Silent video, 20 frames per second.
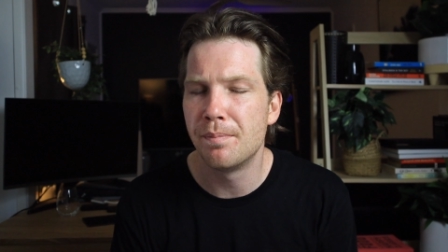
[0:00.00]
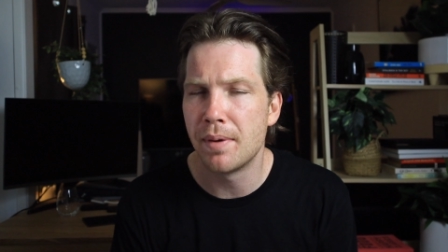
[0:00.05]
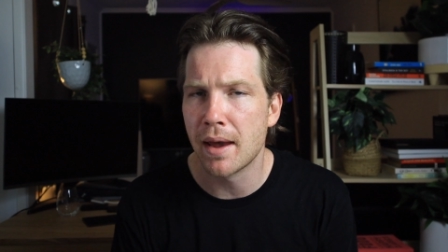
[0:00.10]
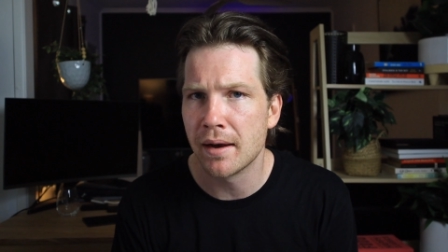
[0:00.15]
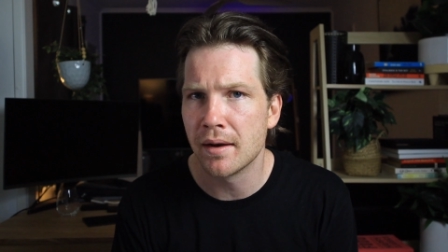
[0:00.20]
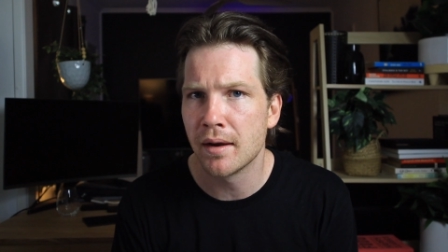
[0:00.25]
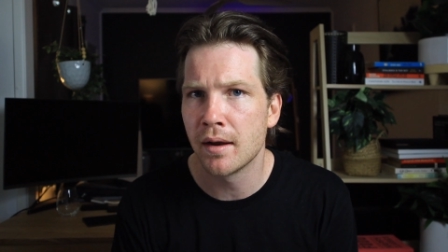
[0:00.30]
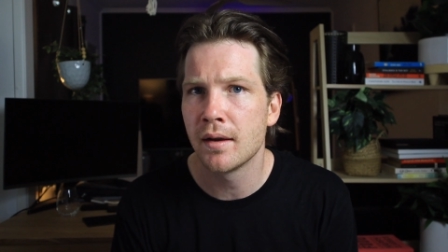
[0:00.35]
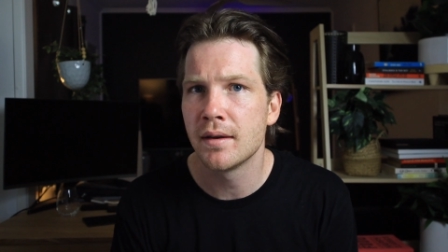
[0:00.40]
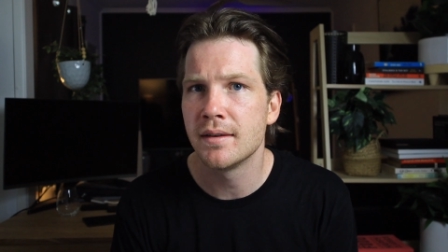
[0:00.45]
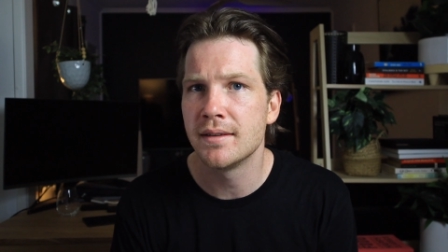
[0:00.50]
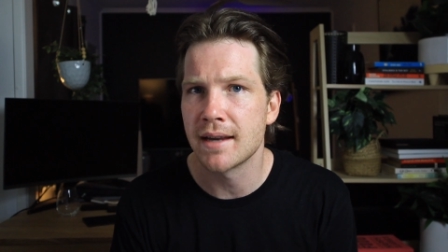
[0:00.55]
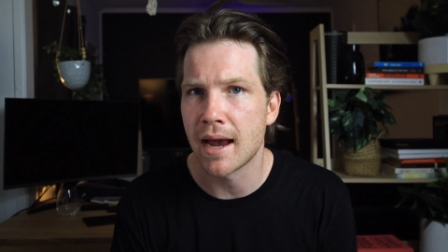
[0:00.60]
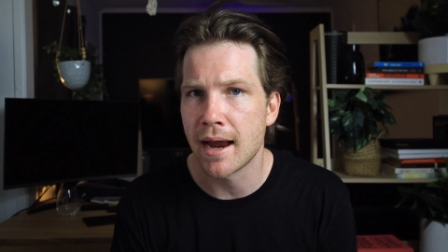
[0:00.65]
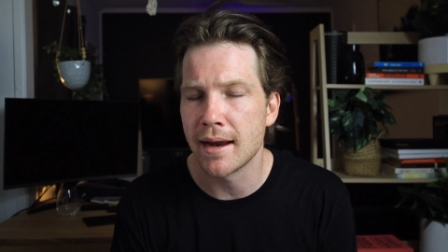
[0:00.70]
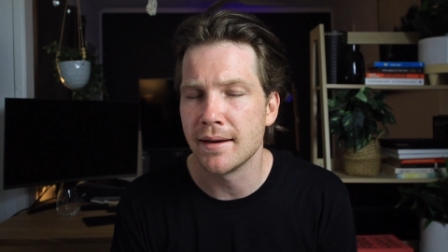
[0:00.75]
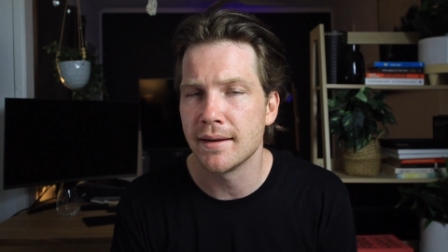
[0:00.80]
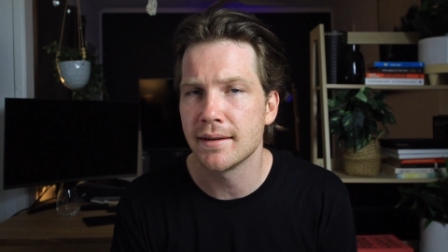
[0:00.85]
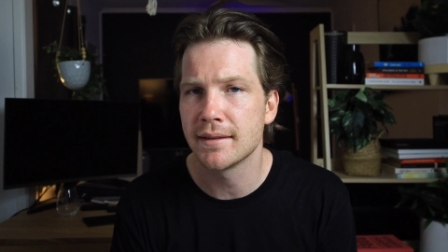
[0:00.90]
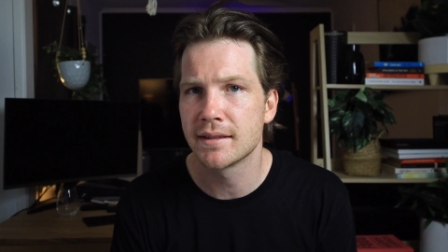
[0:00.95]
better
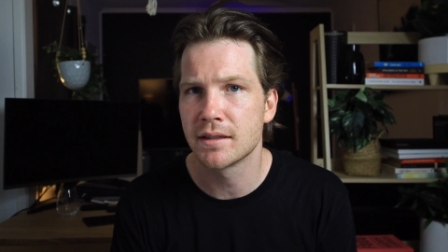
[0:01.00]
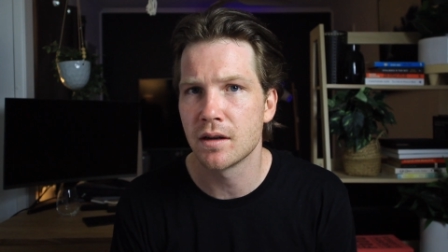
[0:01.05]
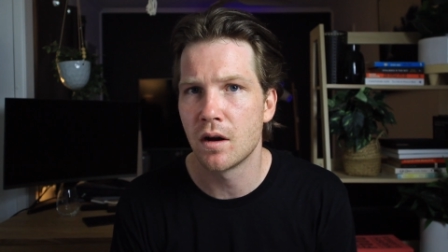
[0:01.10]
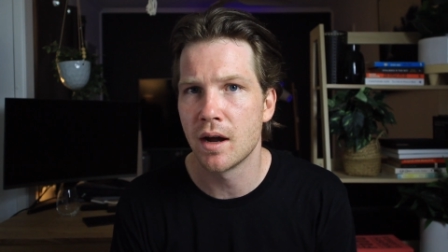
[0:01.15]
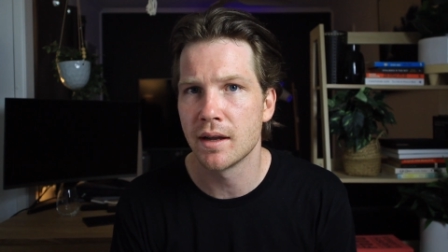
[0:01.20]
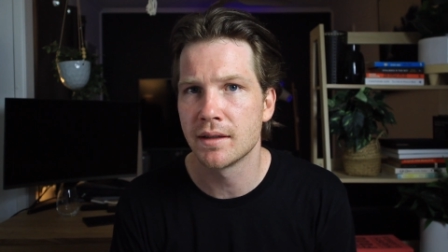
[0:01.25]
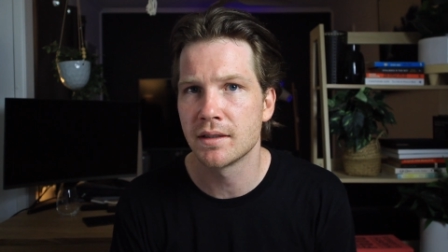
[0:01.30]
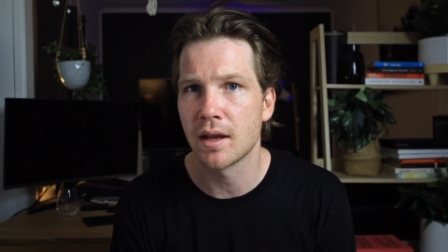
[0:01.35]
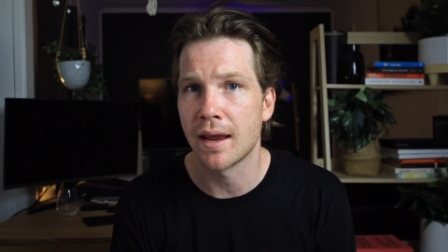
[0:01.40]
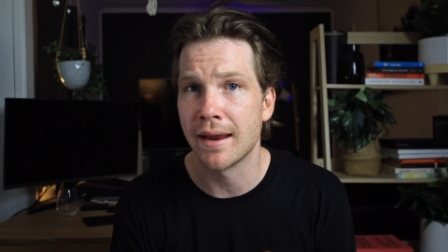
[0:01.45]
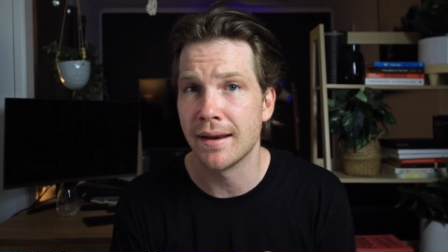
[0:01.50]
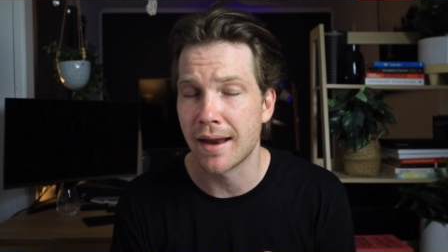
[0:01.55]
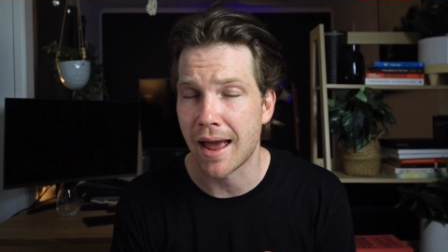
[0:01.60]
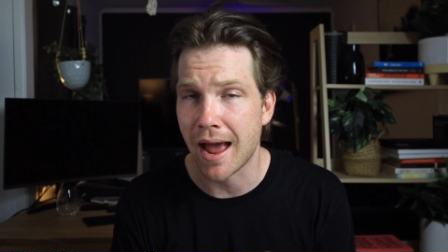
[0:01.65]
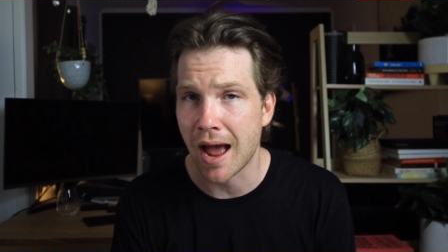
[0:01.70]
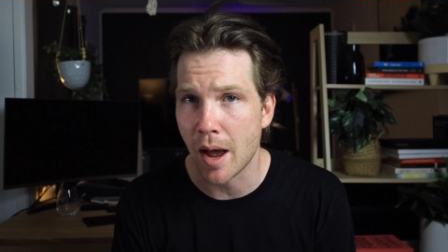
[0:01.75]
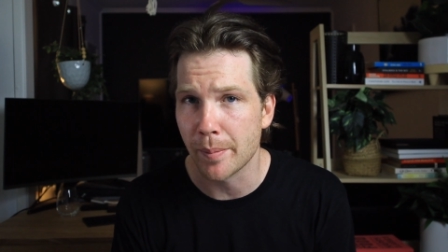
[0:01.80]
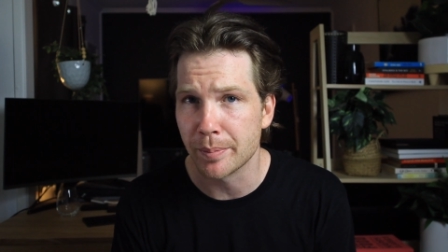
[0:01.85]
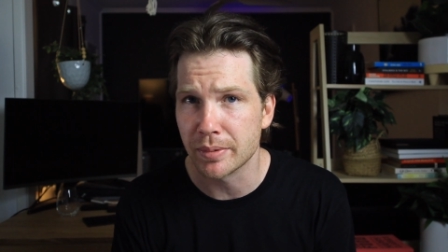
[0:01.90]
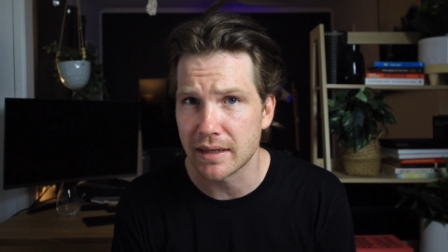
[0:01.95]
dating sites and
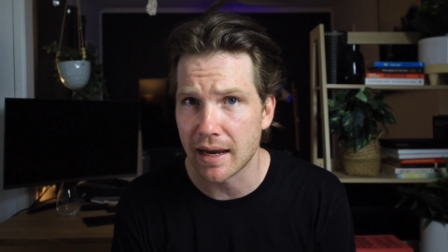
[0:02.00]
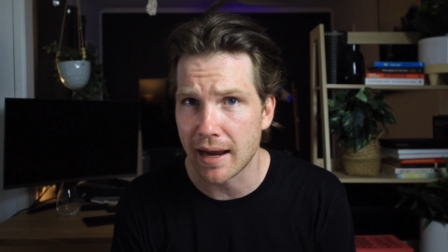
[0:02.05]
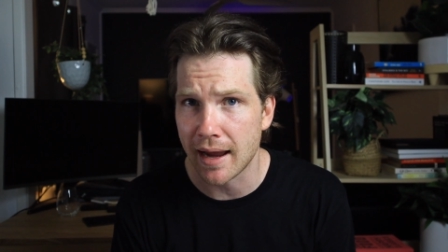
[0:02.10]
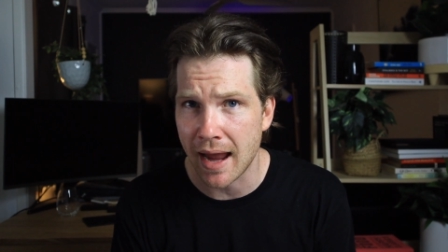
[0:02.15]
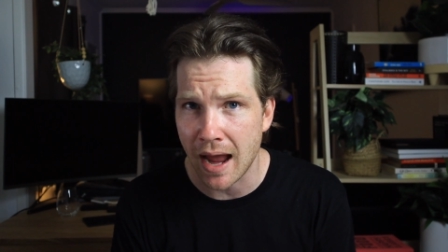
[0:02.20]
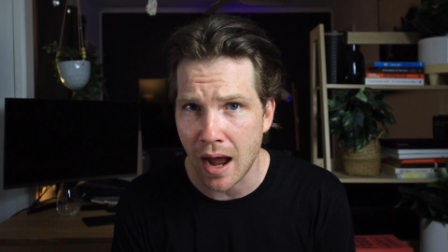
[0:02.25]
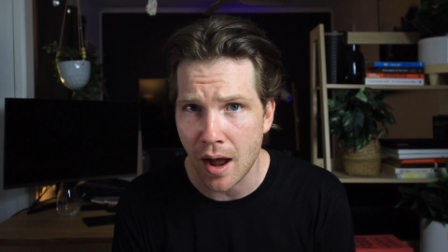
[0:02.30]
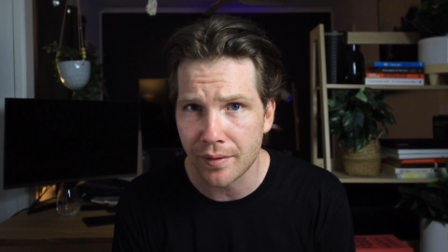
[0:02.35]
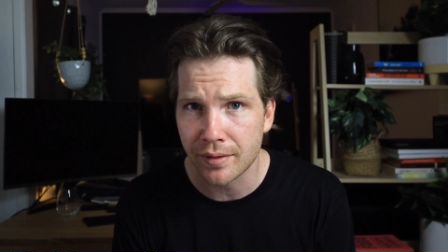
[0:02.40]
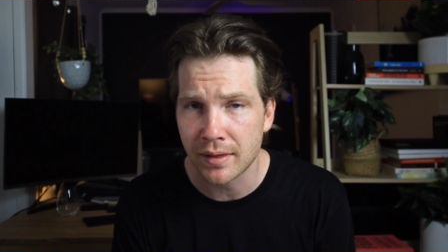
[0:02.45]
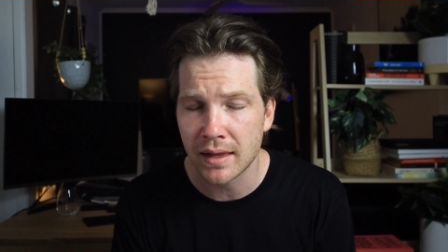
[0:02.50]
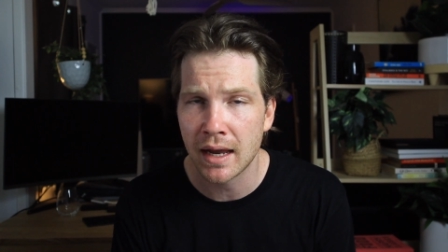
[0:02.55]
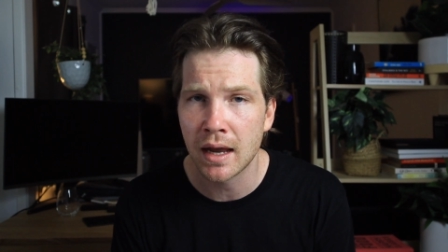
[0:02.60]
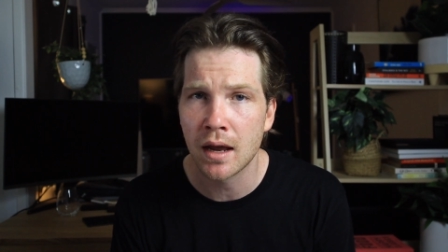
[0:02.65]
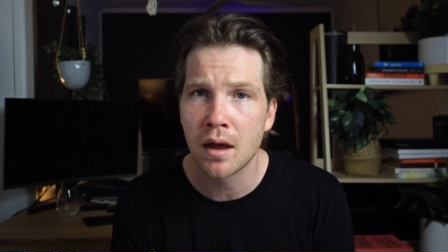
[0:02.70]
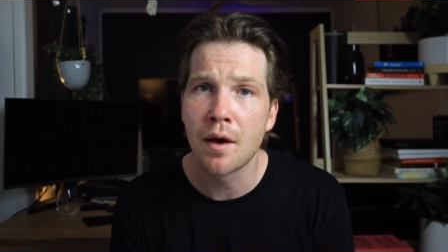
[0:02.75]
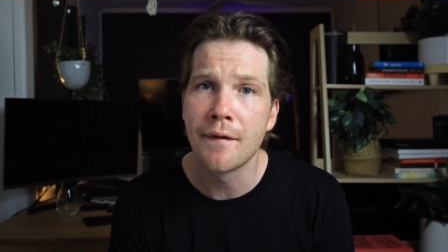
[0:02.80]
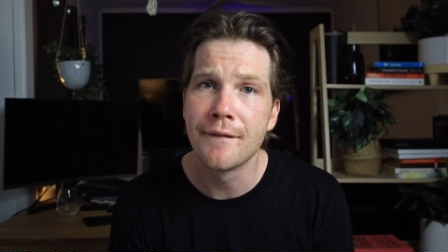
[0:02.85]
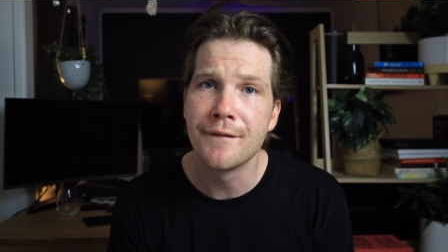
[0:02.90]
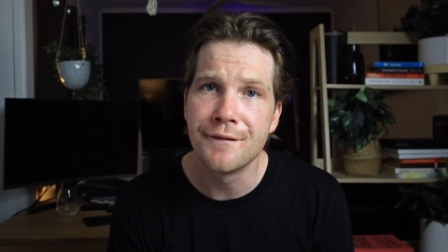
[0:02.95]
apps out there